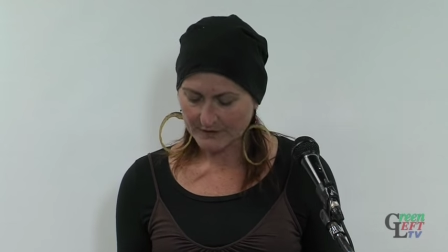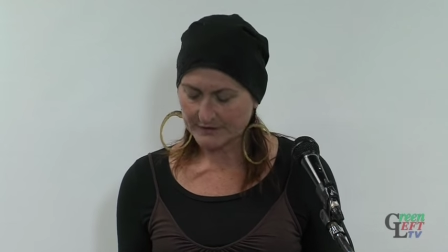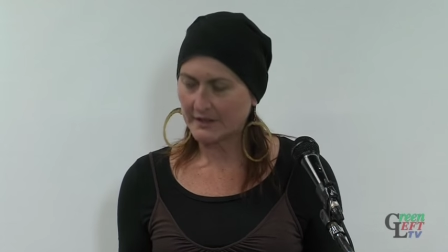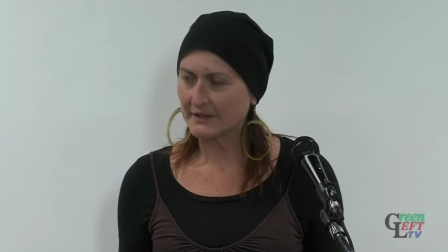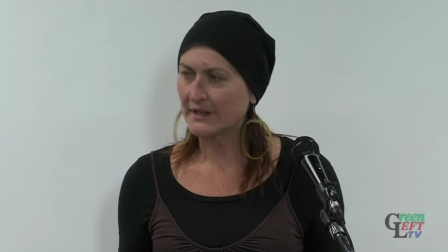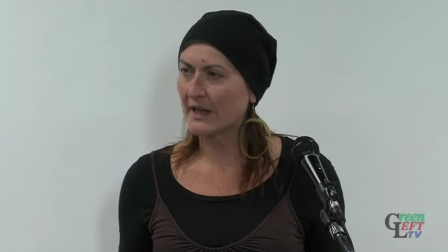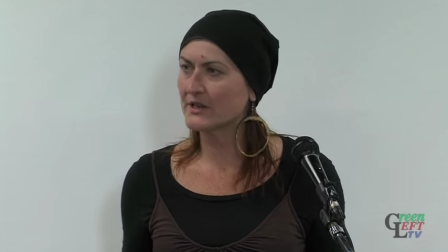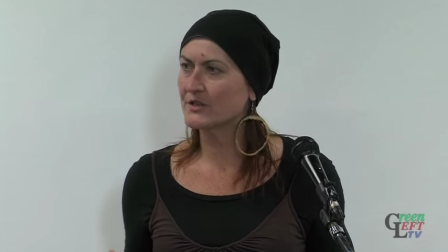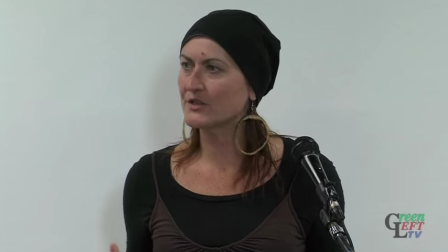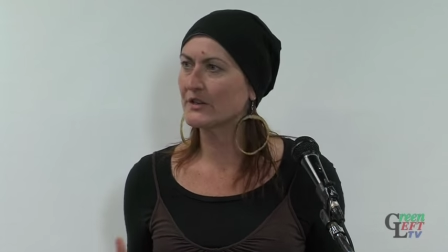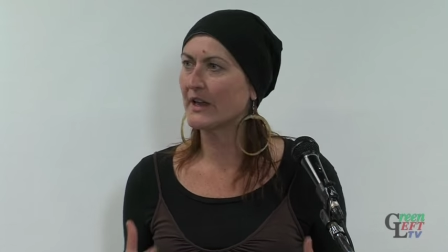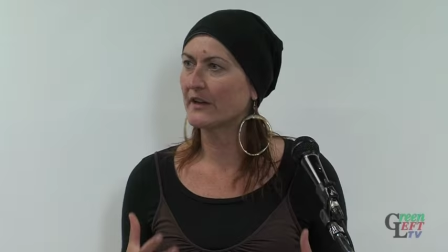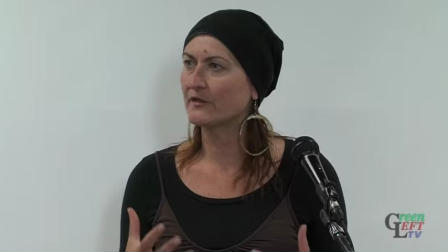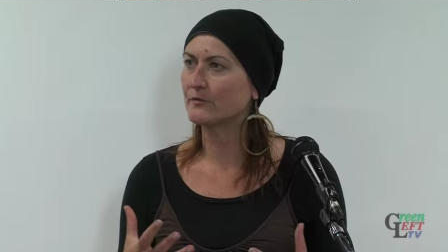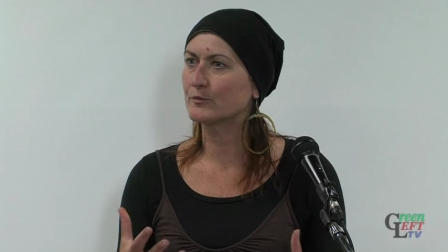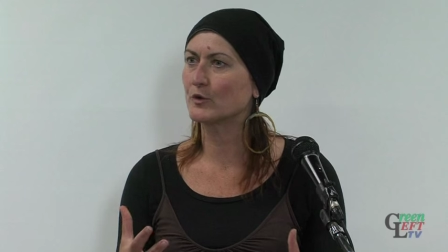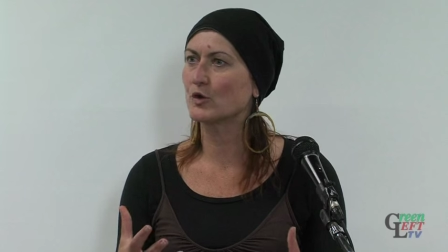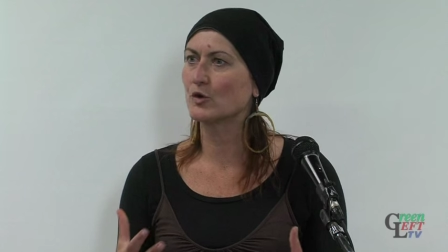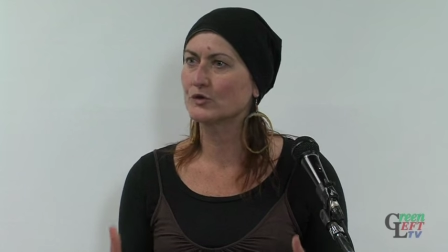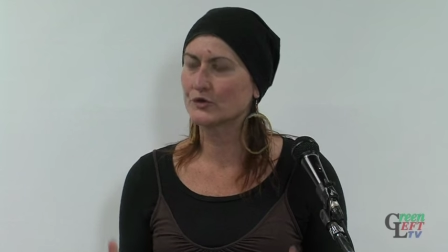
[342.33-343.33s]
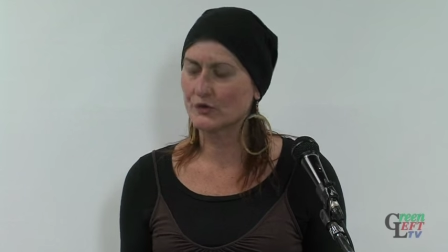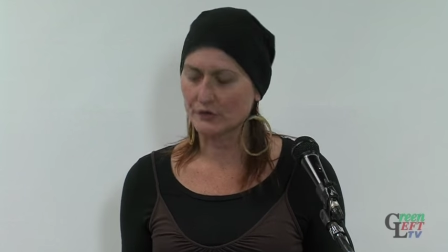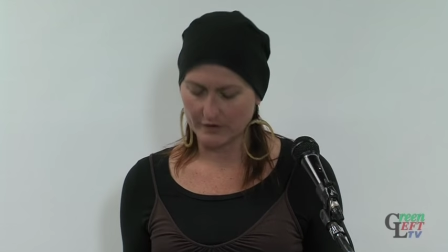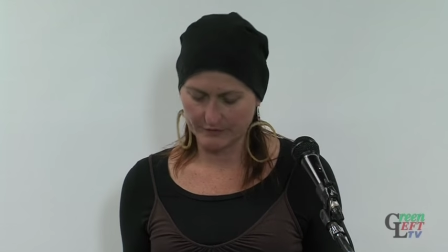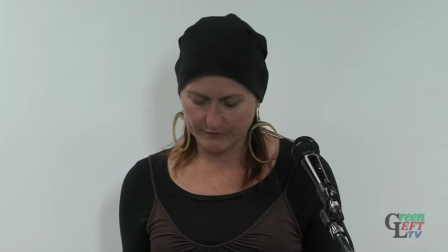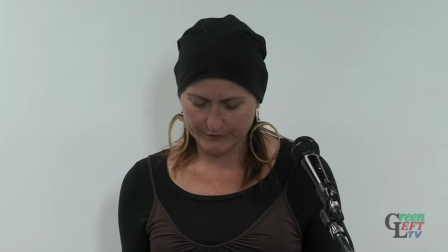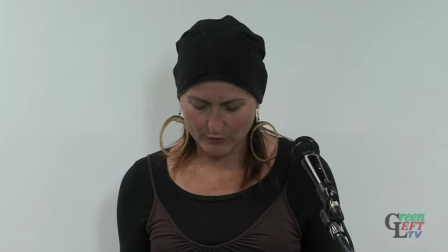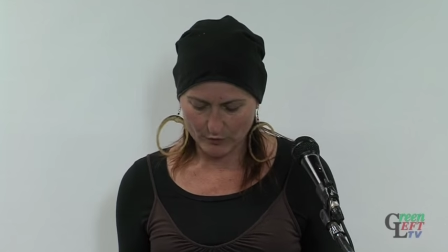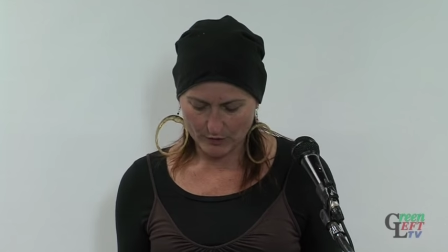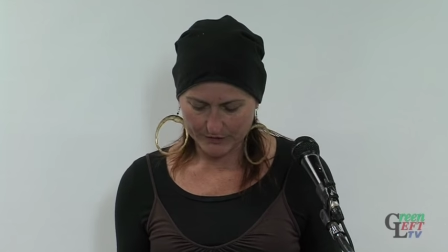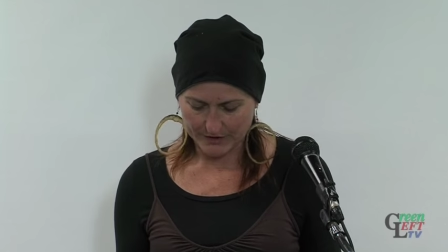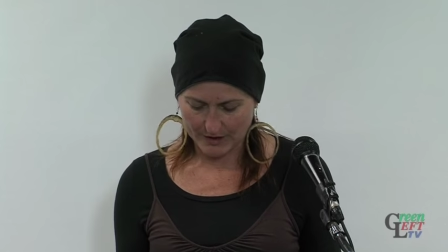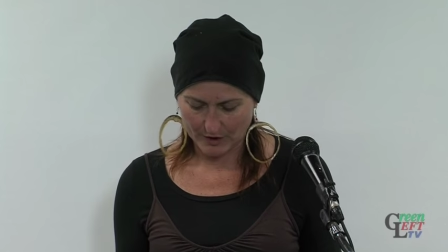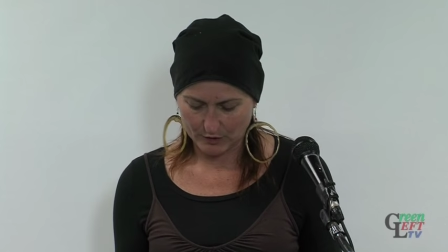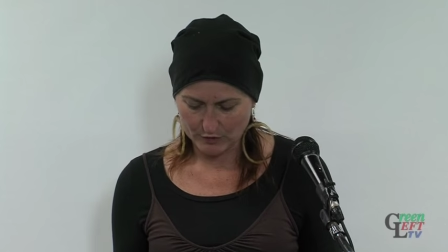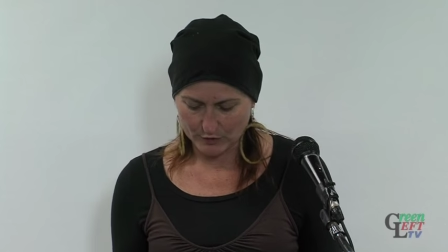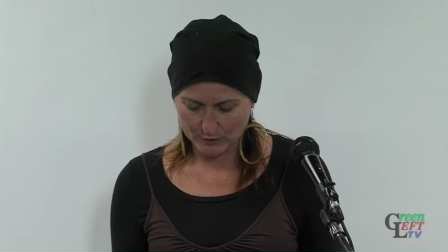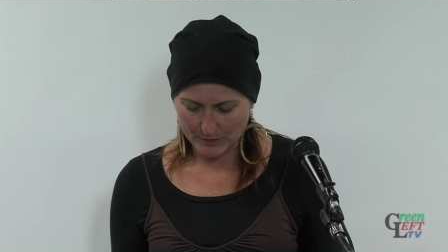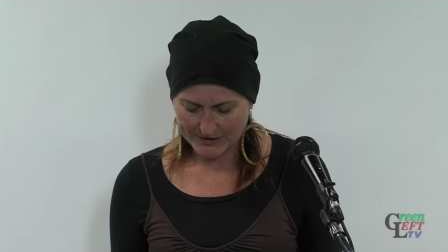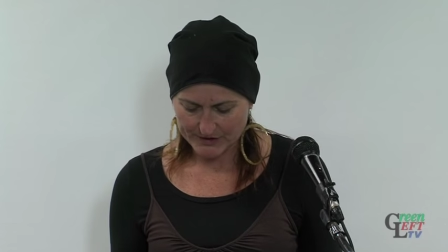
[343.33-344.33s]
It actually has brought to the fore the
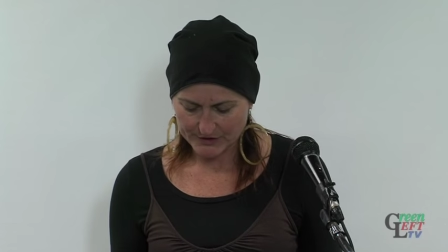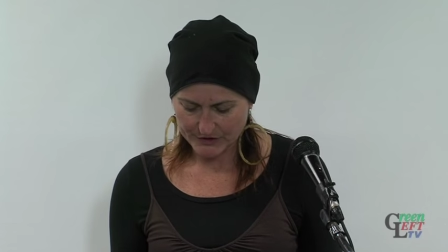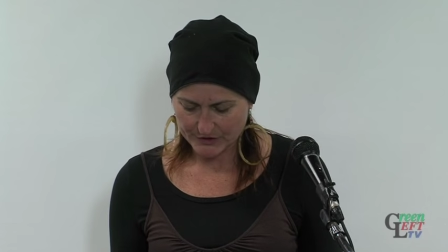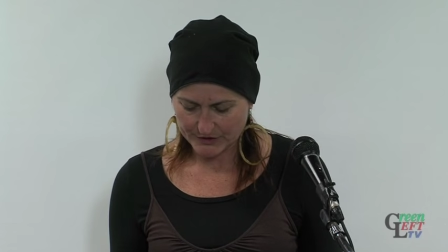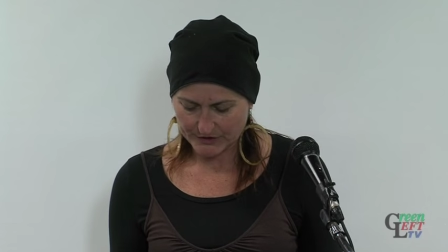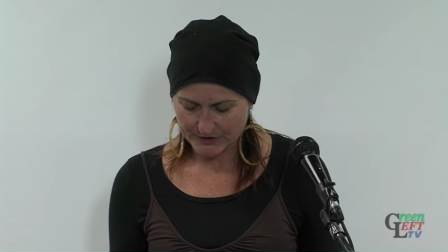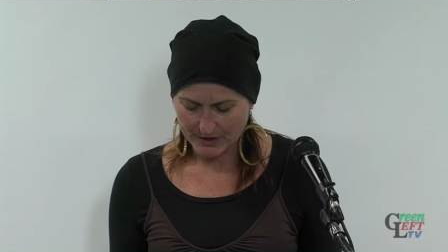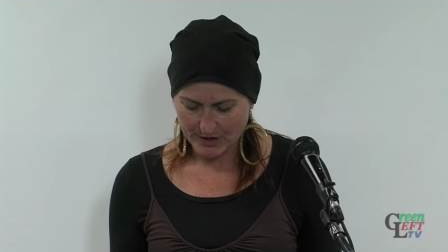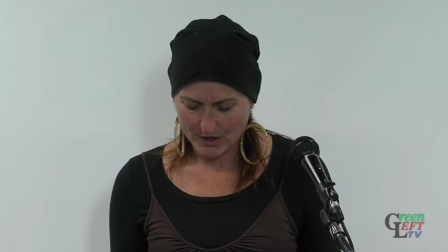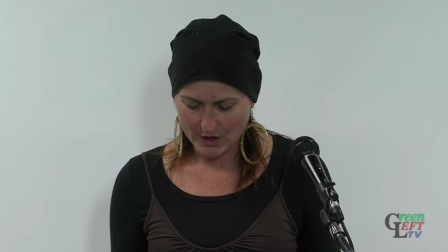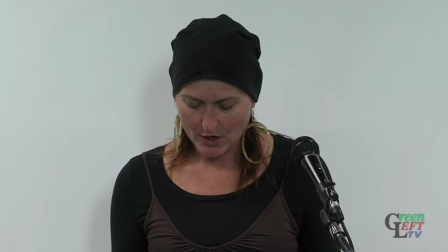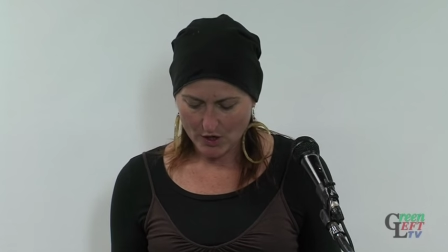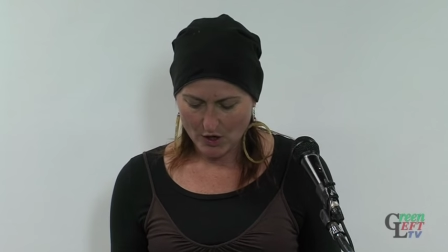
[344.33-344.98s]
whole question